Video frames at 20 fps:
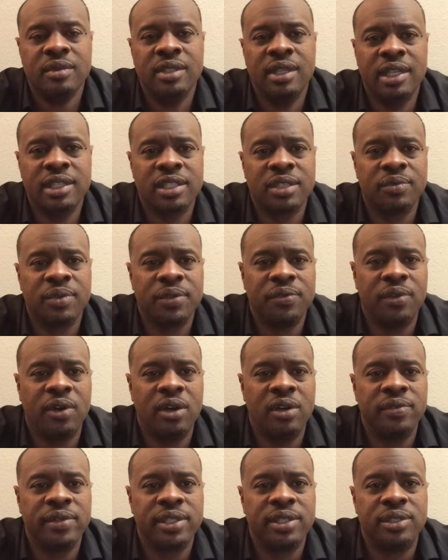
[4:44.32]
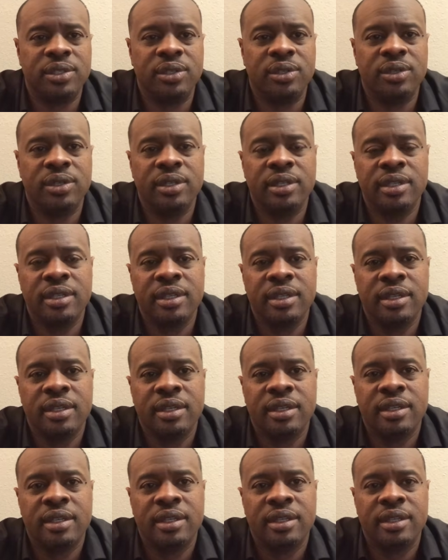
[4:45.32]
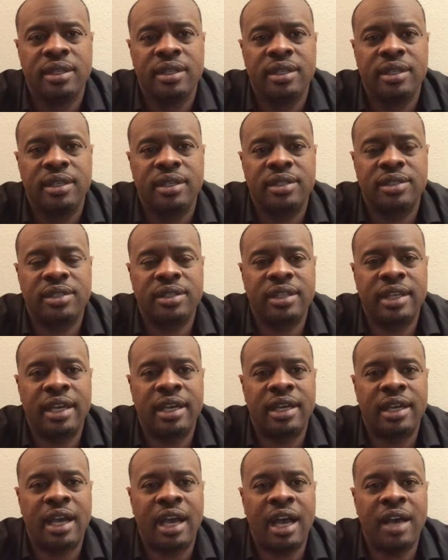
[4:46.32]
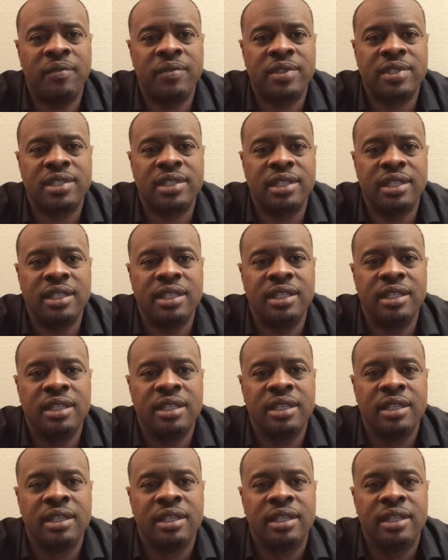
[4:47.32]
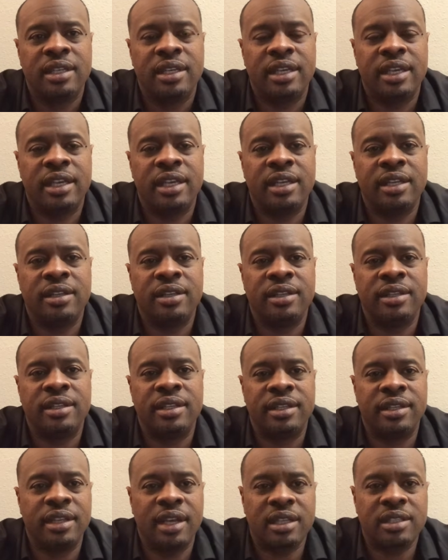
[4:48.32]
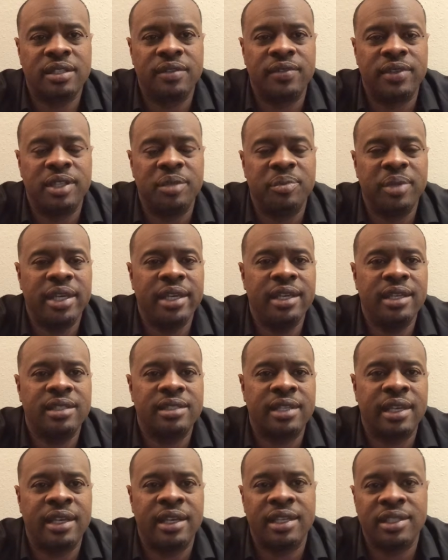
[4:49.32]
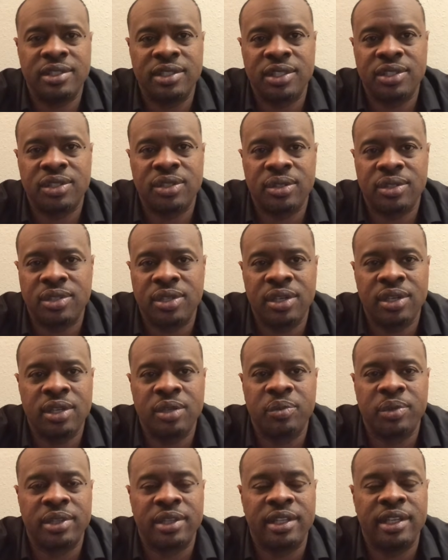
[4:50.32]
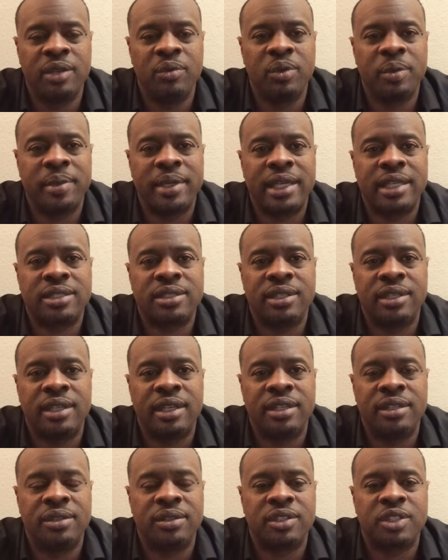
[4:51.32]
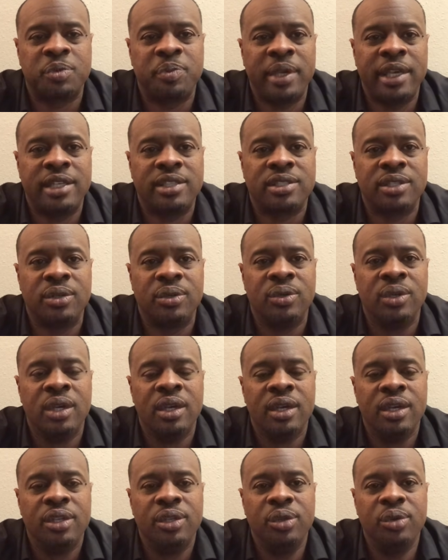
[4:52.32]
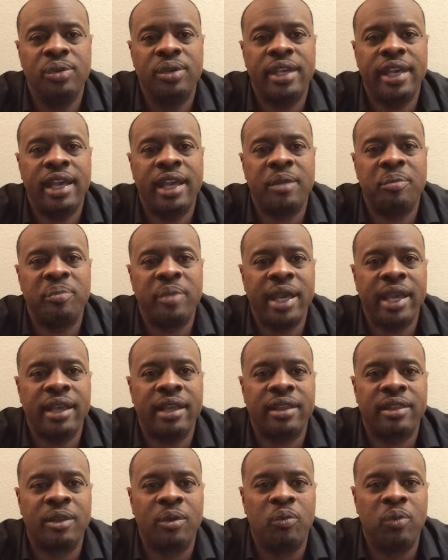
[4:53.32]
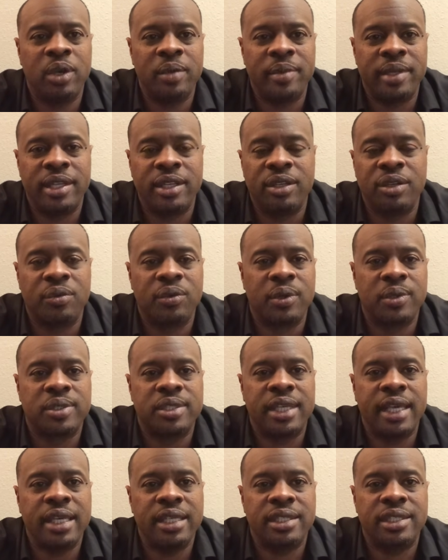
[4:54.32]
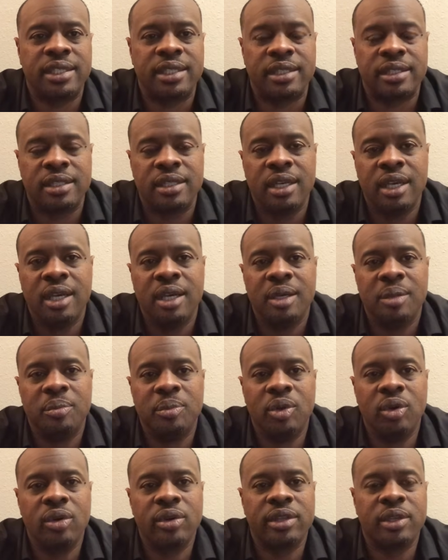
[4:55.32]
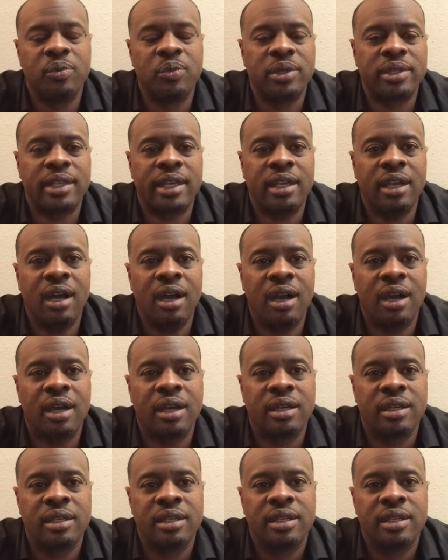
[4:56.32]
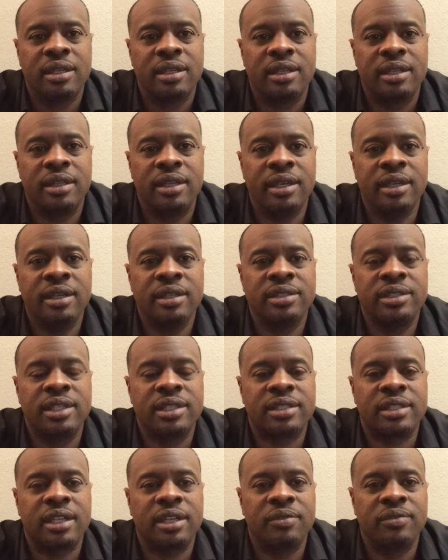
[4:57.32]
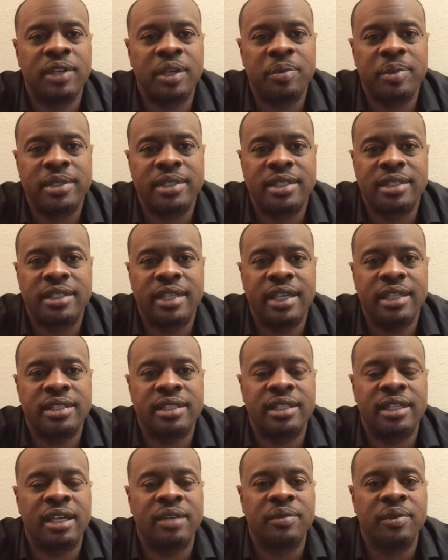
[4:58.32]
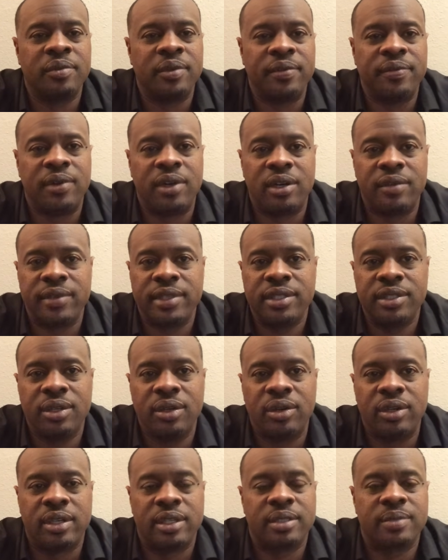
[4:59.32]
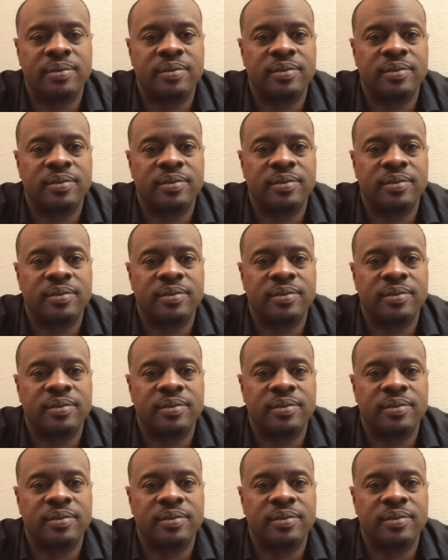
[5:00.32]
It's a revolving door, so that obviously and deductively means that it's just your turn with any women that's in your space. So you can't make the women in your rotation more than what they are. They're just a representation of a revolving door.